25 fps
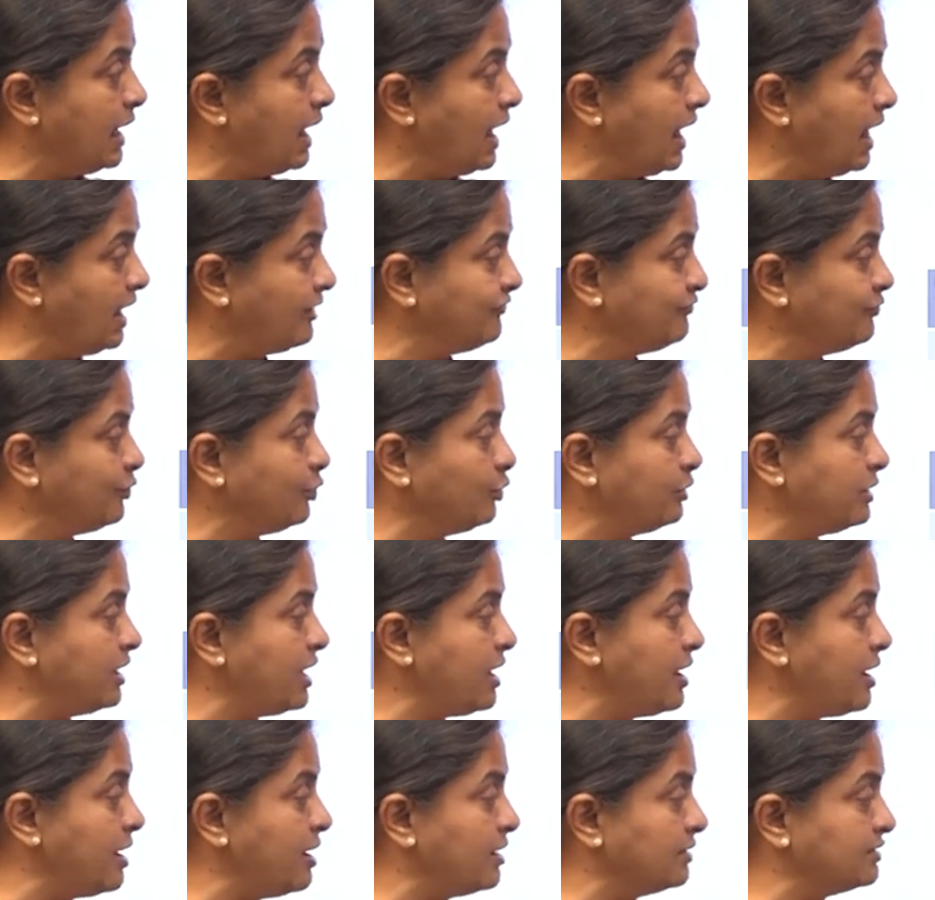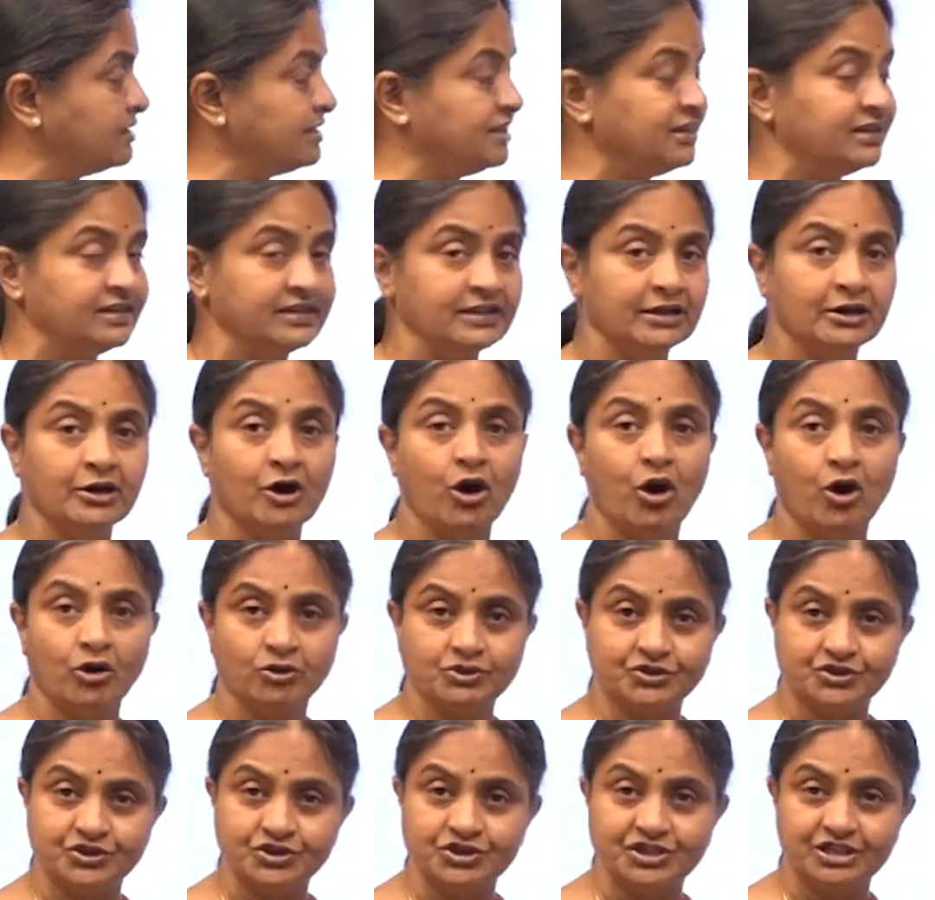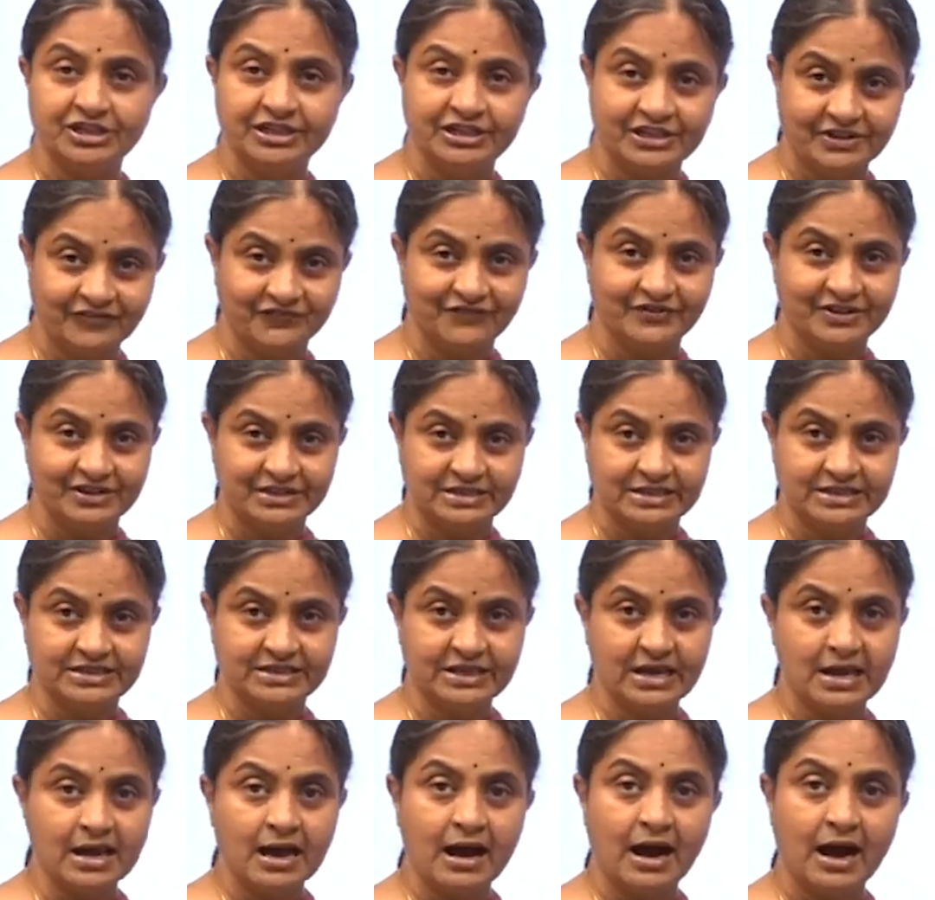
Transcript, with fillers: alveolar arterial oxygen difference.